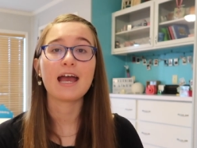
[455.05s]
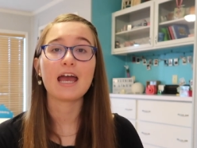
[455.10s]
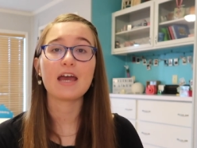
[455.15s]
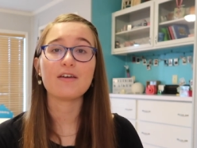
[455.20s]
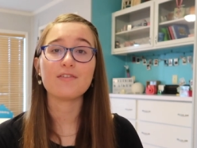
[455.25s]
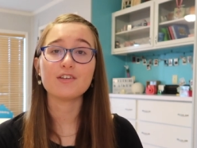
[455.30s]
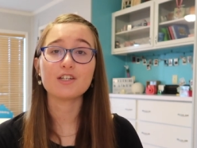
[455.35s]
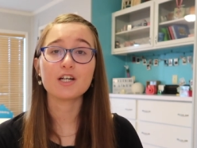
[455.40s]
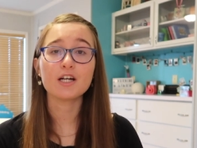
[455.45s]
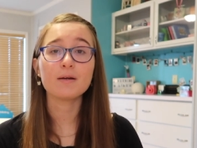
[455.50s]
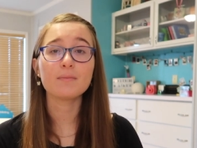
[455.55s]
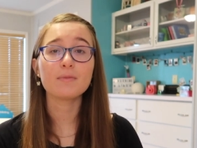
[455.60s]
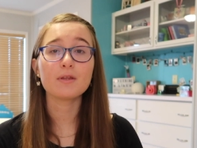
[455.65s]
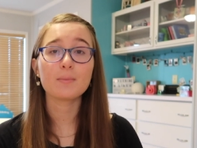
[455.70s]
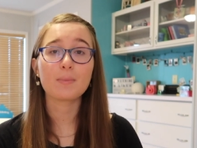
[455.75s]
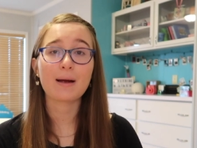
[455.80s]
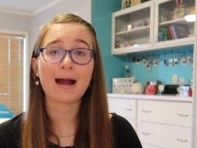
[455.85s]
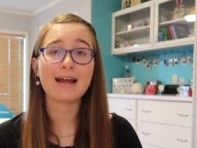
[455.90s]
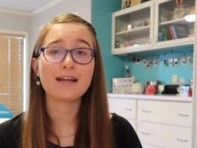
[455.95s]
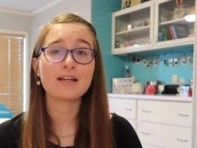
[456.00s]
If you turn up the
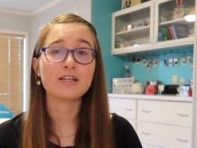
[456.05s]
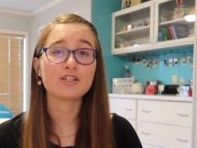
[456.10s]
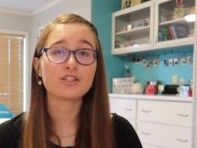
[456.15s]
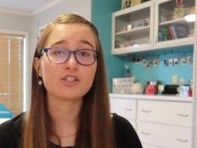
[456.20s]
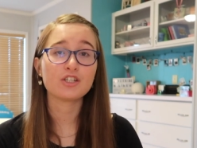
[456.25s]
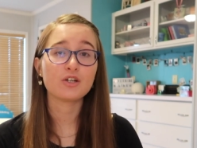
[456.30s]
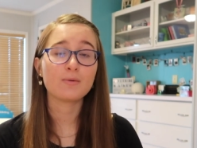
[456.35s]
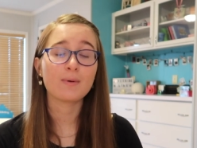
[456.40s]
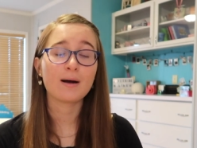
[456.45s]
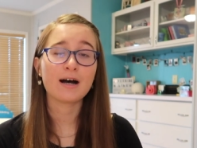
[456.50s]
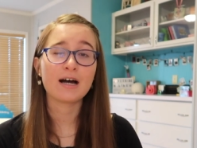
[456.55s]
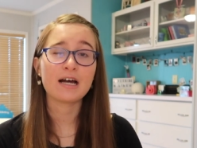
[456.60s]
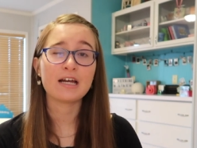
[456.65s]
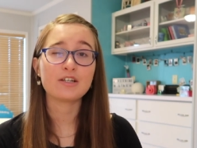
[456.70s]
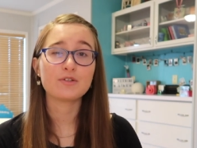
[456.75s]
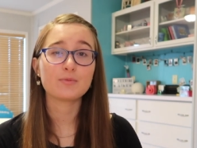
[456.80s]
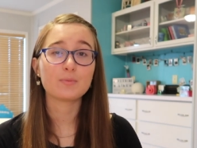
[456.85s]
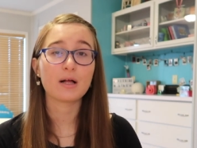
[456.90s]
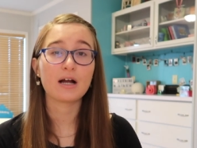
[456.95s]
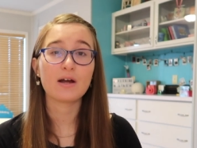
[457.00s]
brightness too
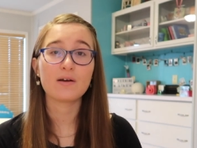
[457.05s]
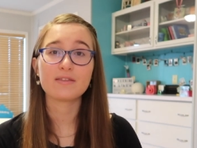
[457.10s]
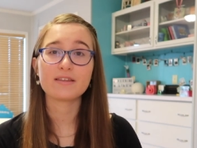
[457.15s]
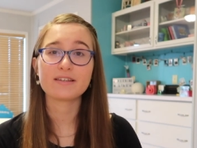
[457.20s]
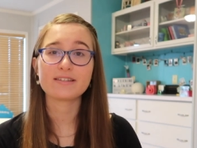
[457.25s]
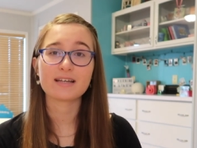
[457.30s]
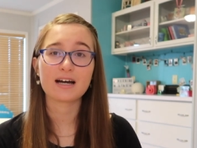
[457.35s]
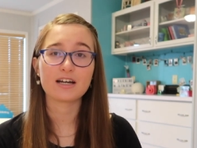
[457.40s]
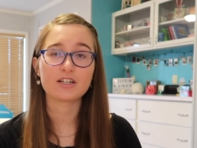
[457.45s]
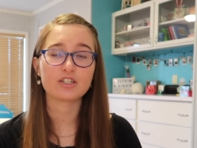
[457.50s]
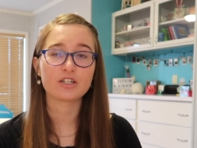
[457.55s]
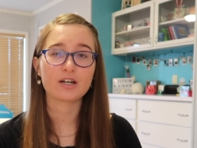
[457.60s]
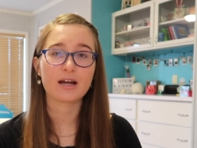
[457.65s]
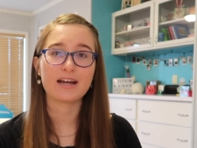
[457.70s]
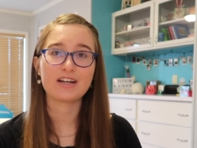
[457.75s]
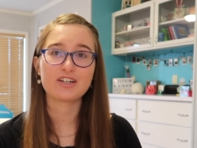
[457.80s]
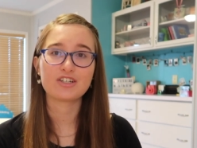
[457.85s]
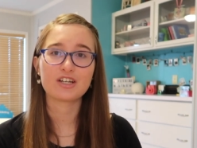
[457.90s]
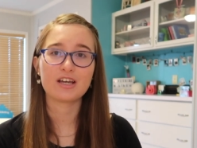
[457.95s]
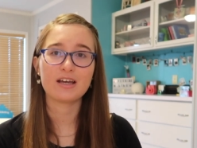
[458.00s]
much, play with the
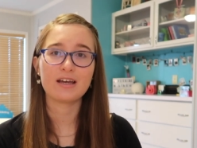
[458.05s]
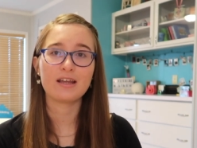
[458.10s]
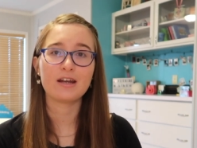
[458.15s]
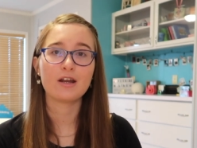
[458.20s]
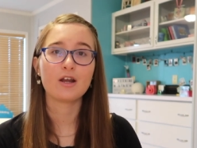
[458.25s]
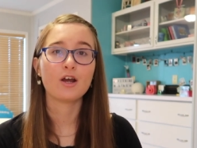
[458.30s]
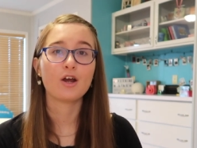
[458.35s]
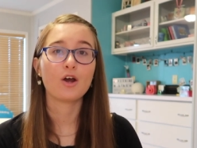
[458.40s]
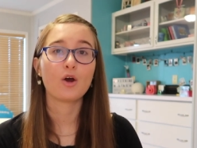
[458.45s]
saturation,